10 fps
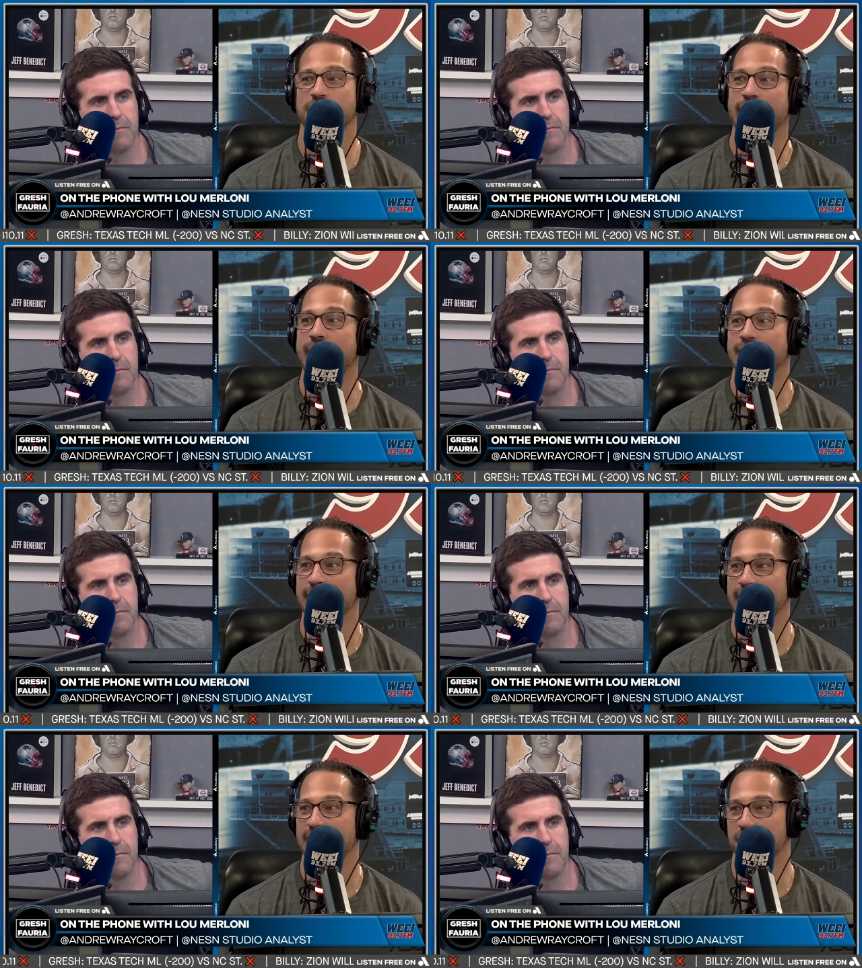
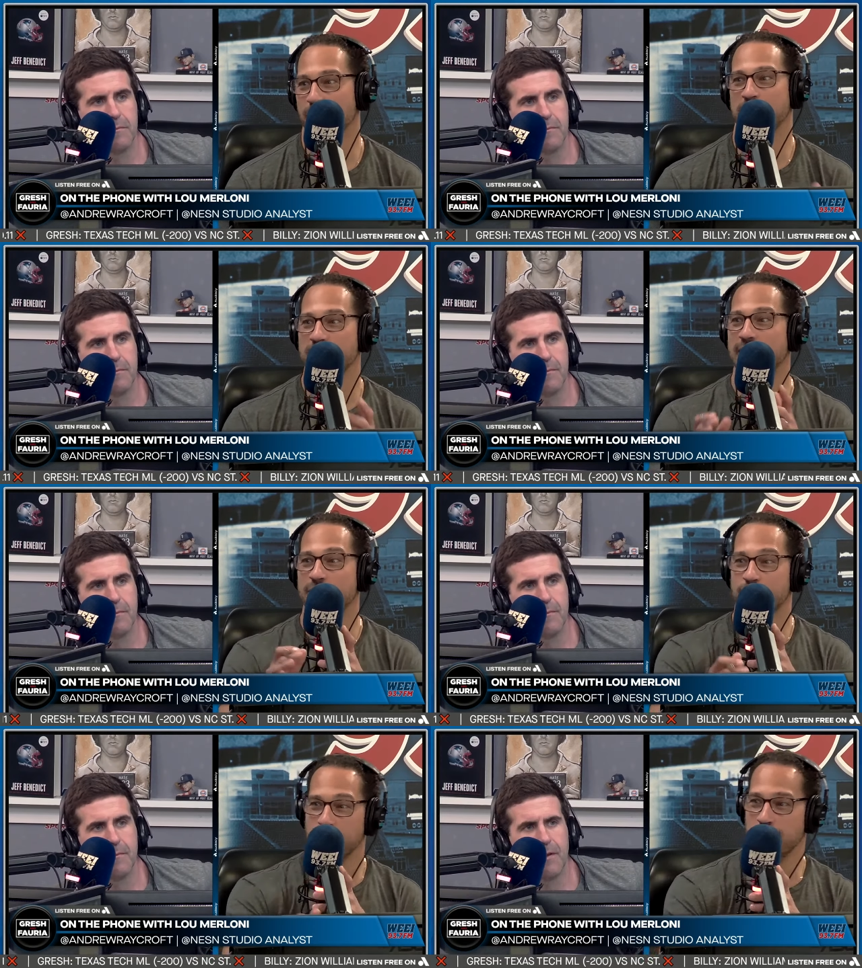Speaker 1: understand it as much as
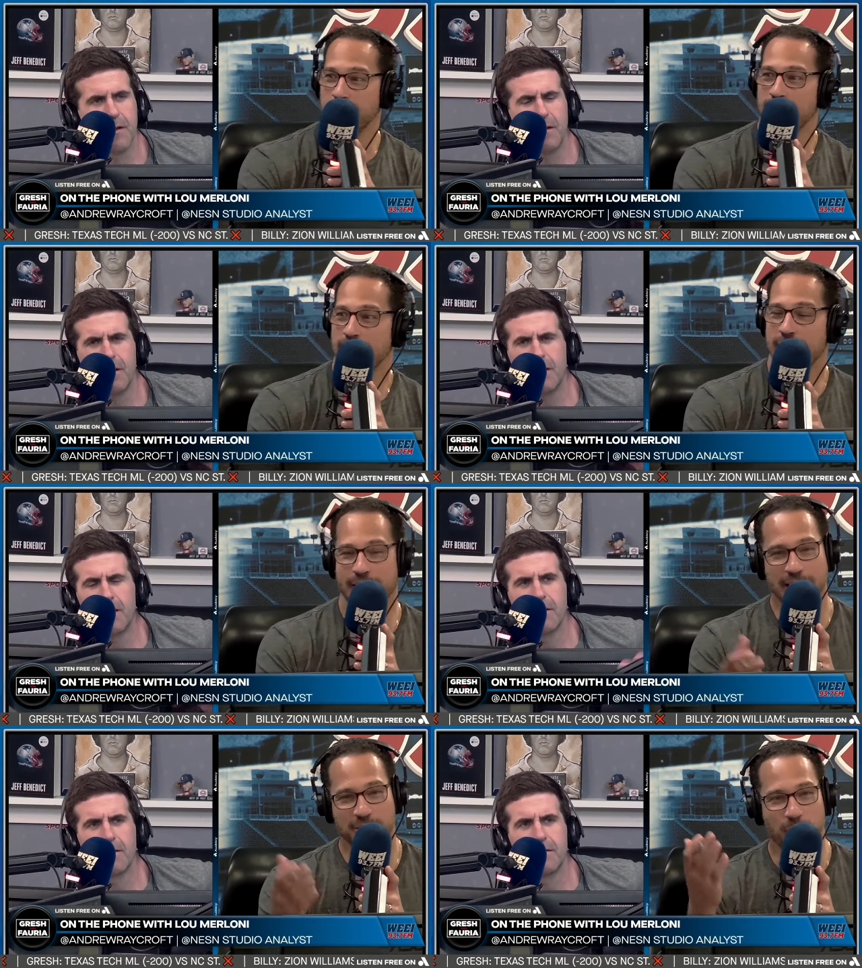I should. Oh.
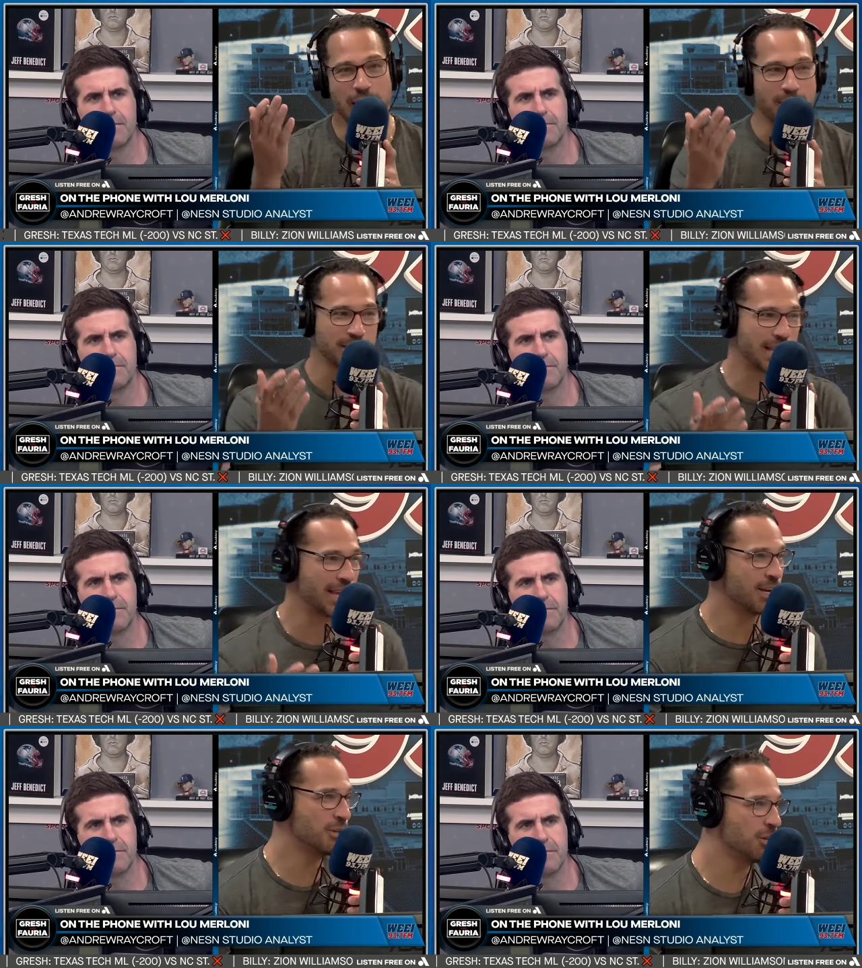And that's why I
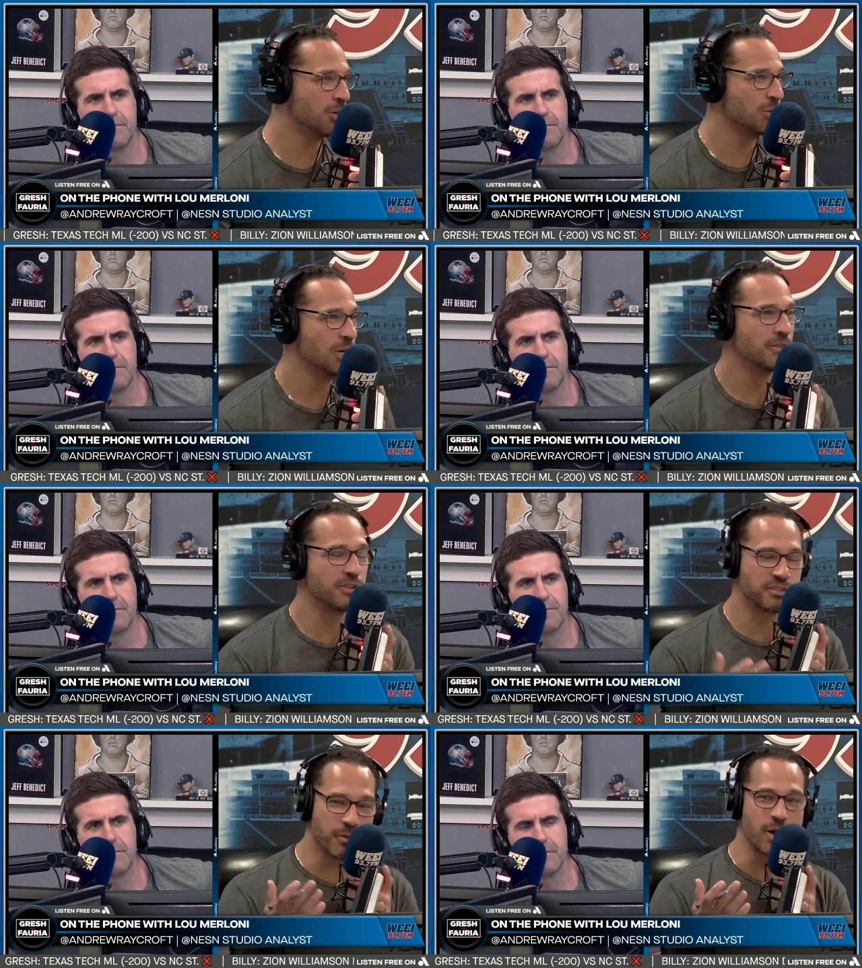rely on you
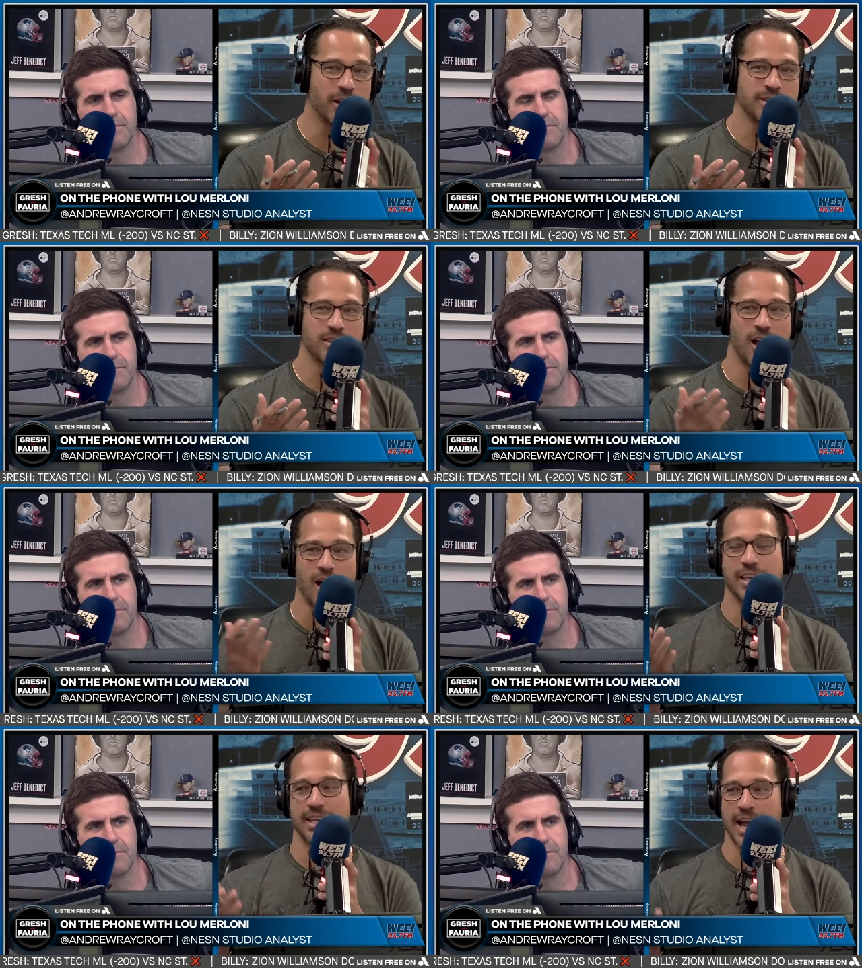the smartest
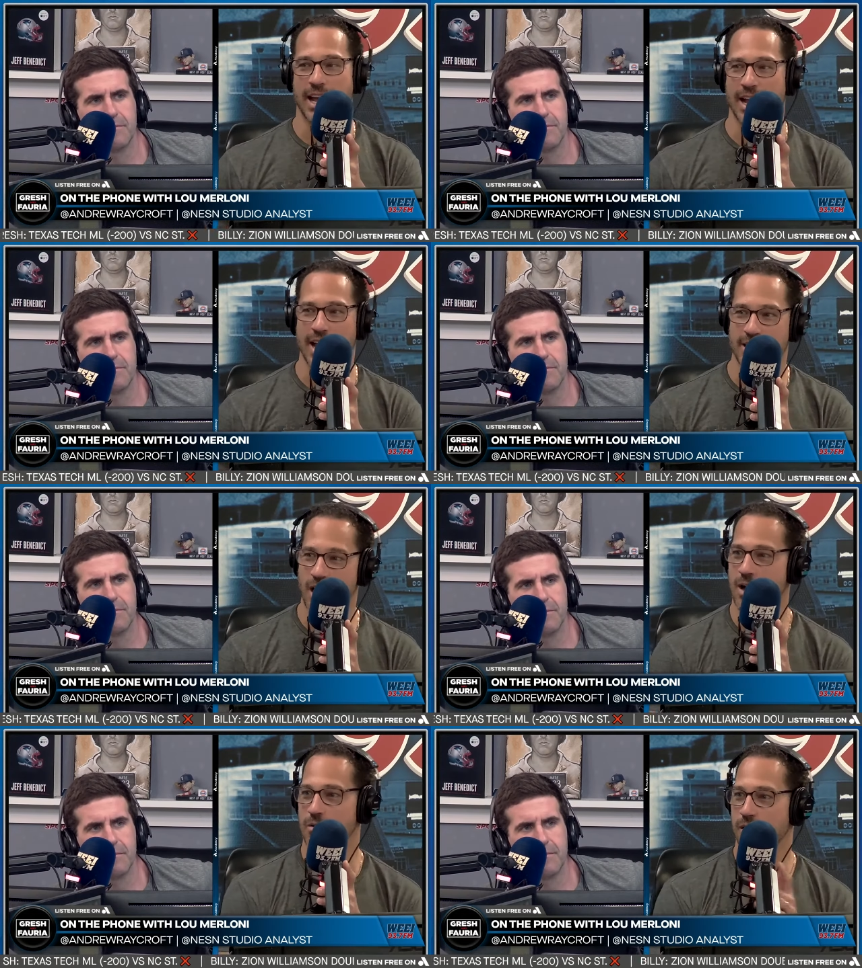right. hockey guy I
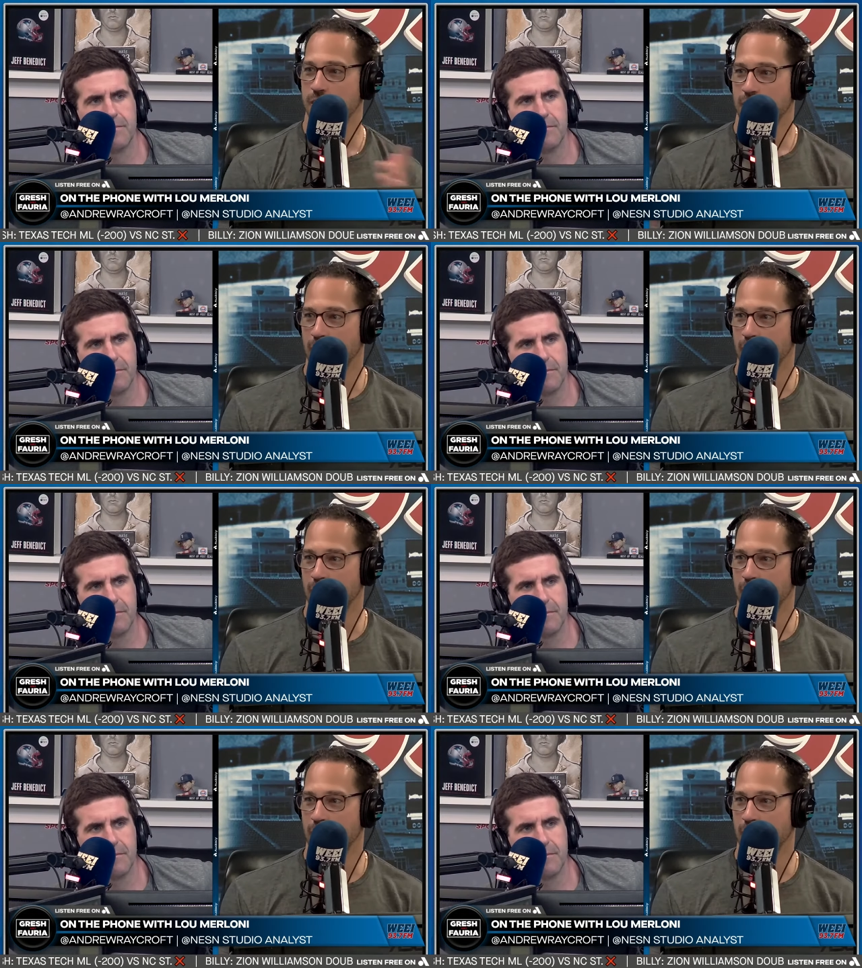know.